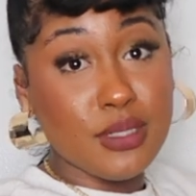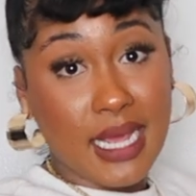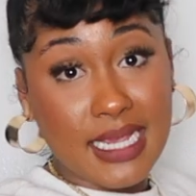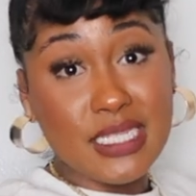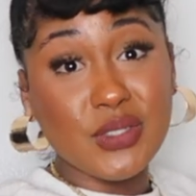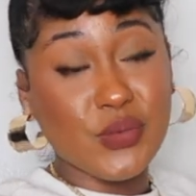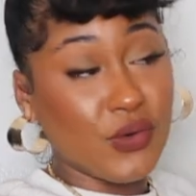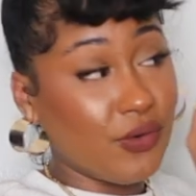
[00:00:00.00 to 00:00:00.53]
you
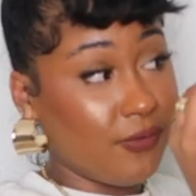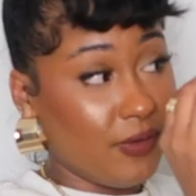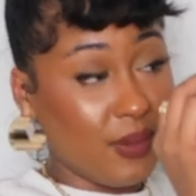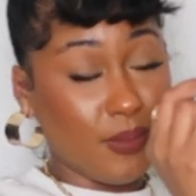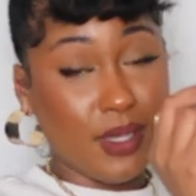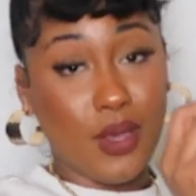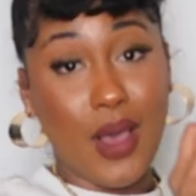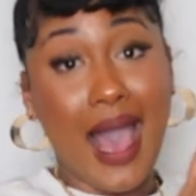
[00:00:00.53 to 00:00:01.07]
nice for a
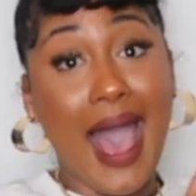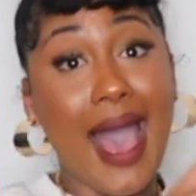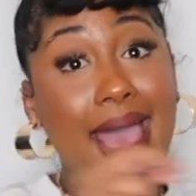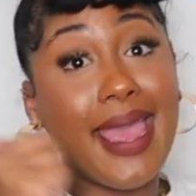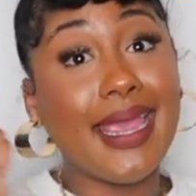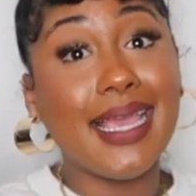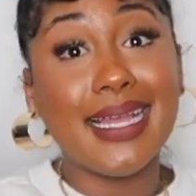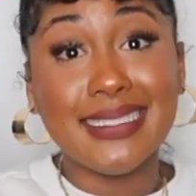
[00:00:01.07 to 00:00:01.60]
female.
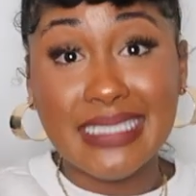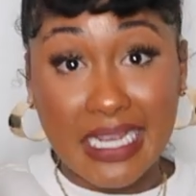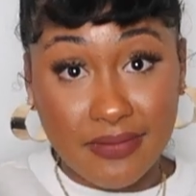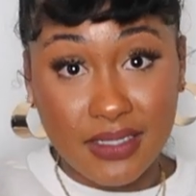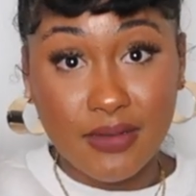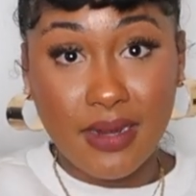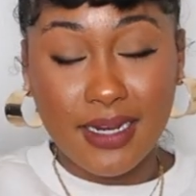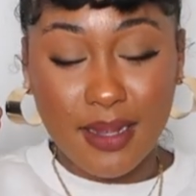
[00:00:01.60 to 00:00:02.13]
I
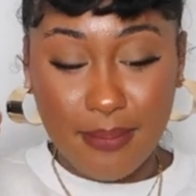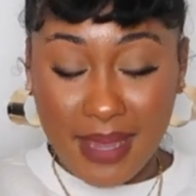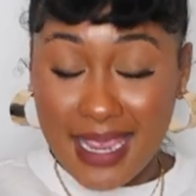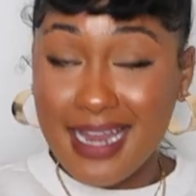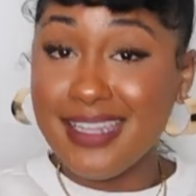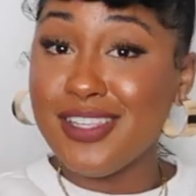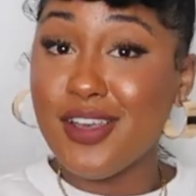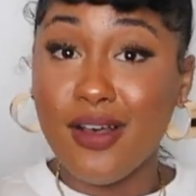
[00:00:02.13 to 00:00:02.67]
definitely
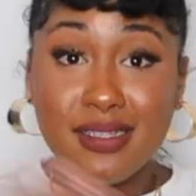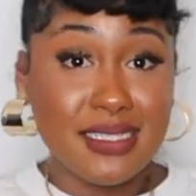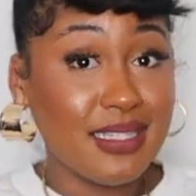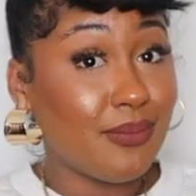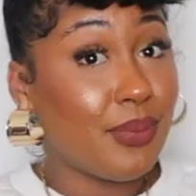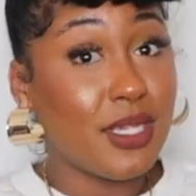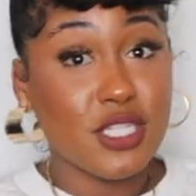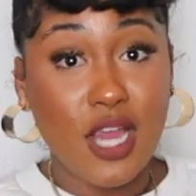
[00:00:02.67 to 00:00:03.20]
recommend. Y'all see
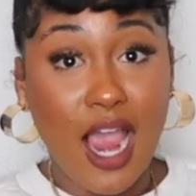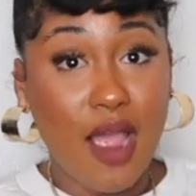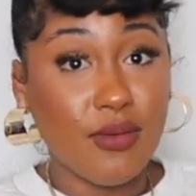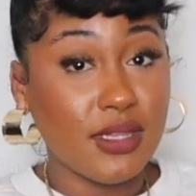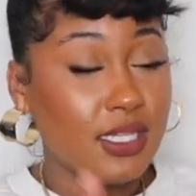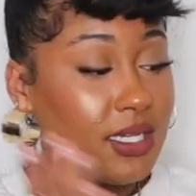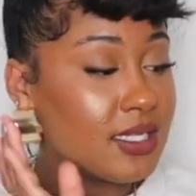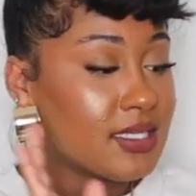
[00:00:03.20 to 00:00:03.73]
the picture how
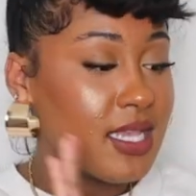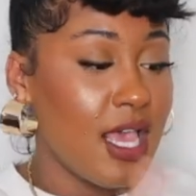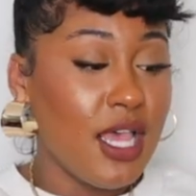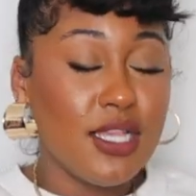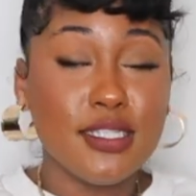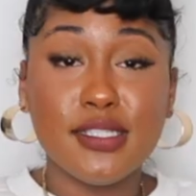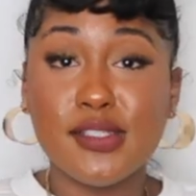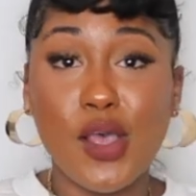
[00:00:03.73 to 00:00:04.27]
it looks.
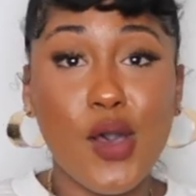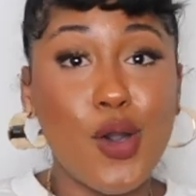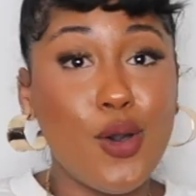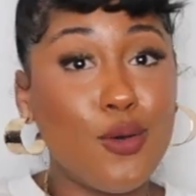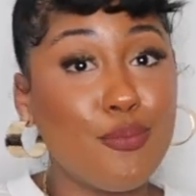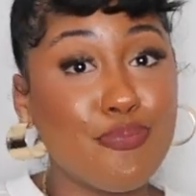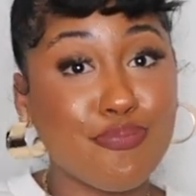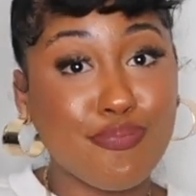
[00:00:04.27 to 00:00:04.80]

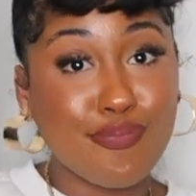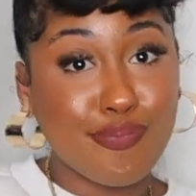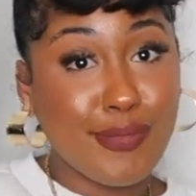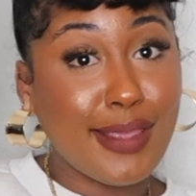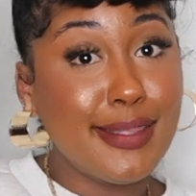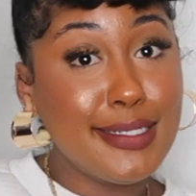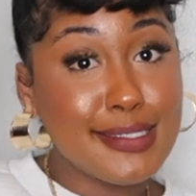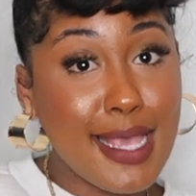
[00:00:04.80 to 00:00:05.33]
So
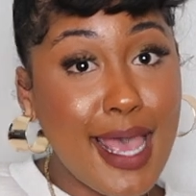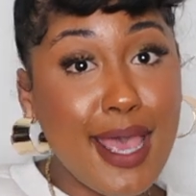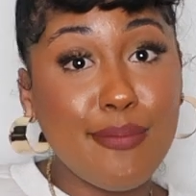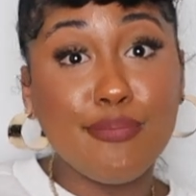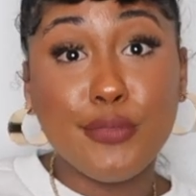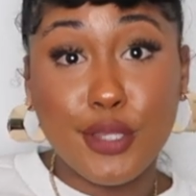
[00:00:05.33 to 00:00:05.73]
this hat